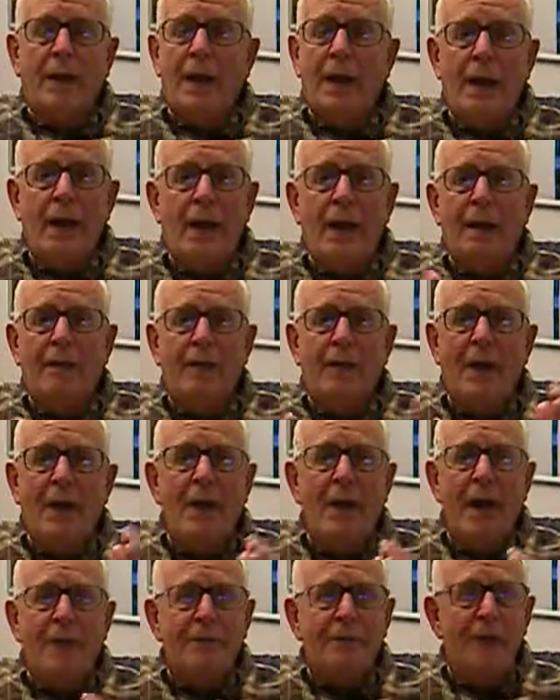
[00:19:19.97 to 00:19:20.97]
They have,
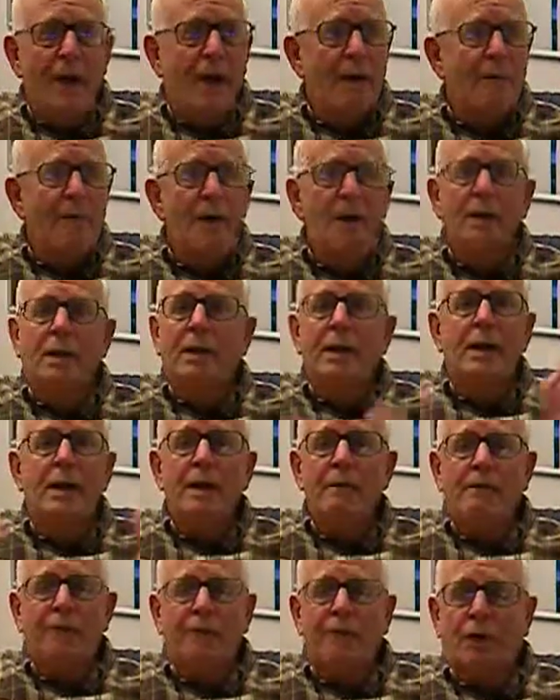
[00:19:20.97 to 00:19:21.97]
they have never
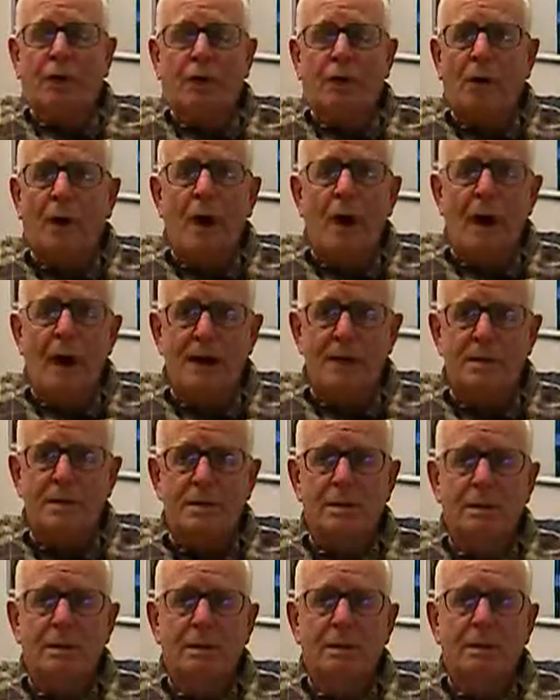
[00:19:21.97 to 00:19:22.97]
lived for Christ.
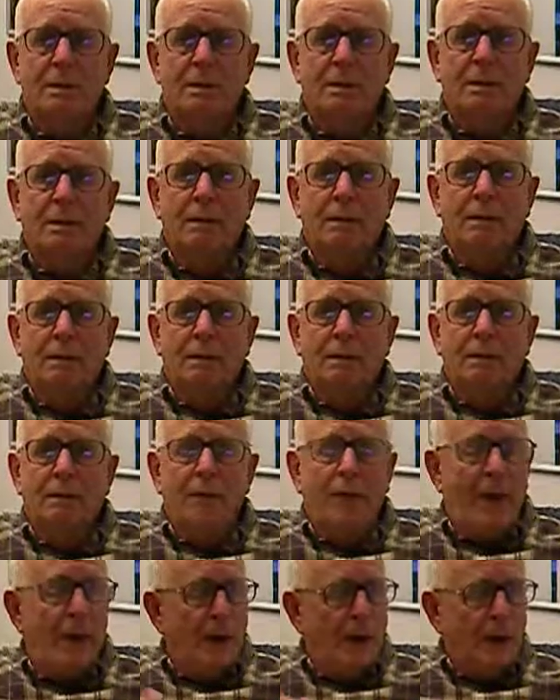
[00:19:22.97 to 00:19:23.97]

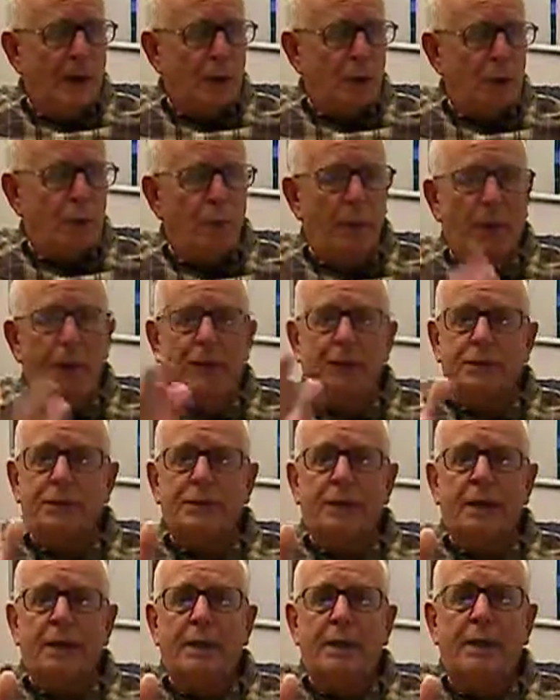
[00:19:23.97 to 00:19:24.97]
They
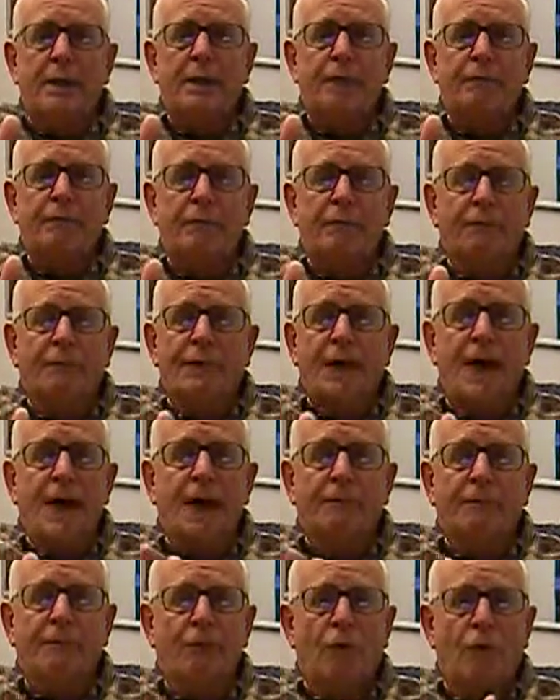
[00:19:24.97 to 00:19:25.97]
experienced the gift of
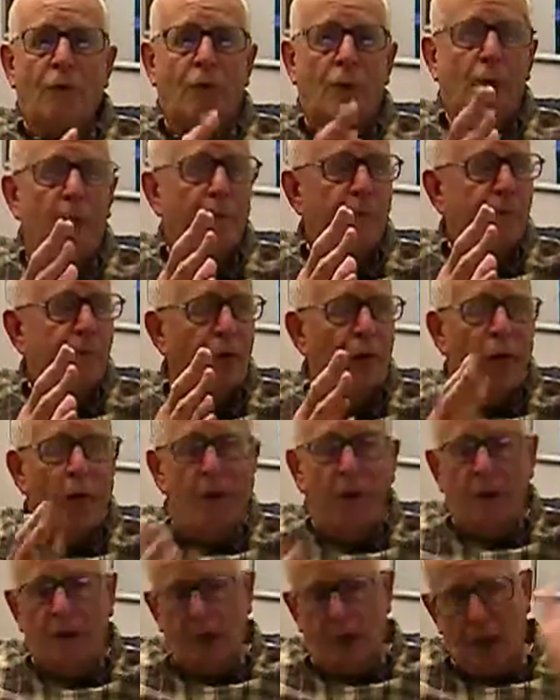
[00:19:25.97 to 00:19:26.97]
God for, a,
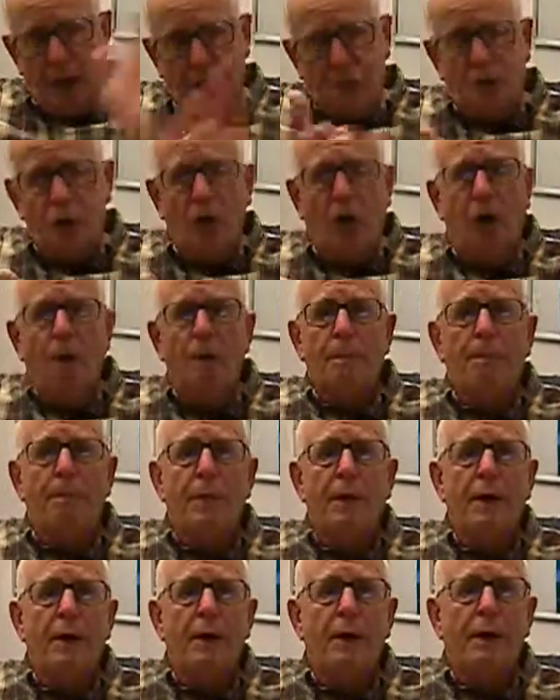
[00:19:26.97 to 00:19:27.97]
for a, a
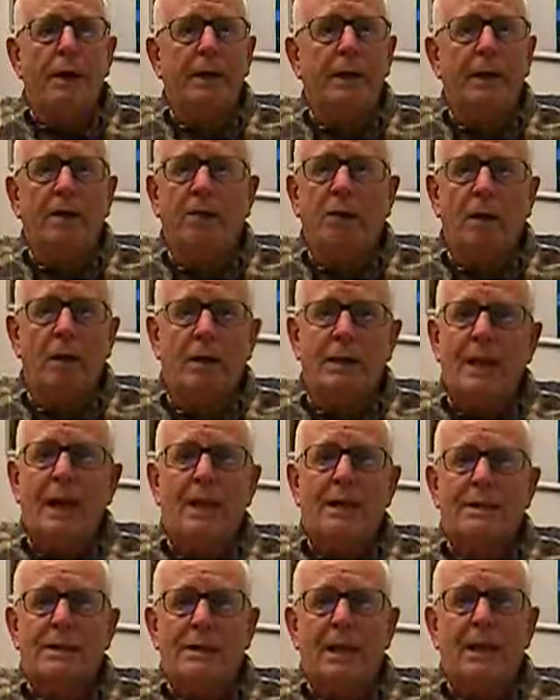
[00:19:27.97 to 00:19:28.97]
short period and they thought,
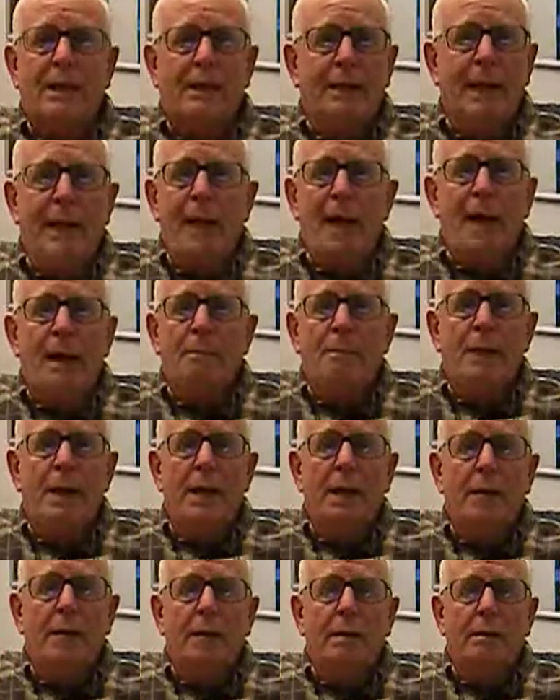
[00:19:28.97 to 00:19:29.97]
that's it, now I'm
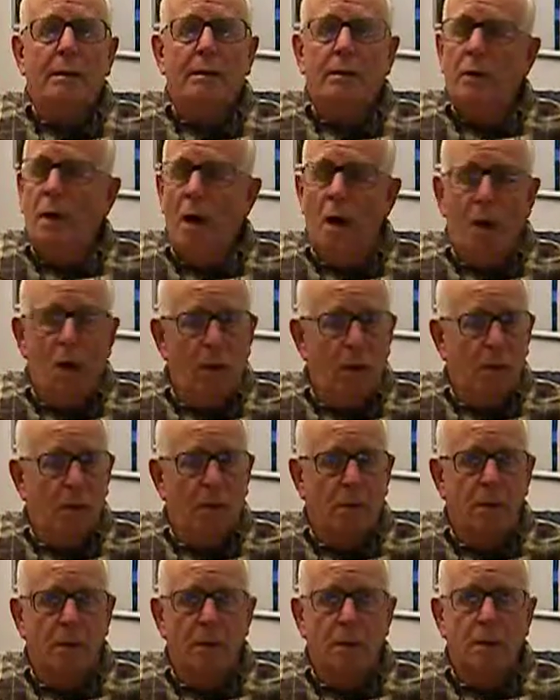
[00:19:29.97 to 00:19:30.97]
in.
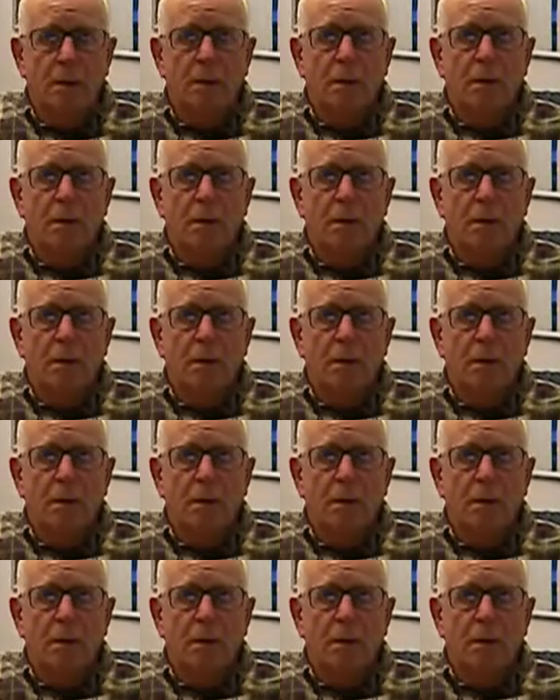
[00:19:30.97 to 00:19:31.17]
No.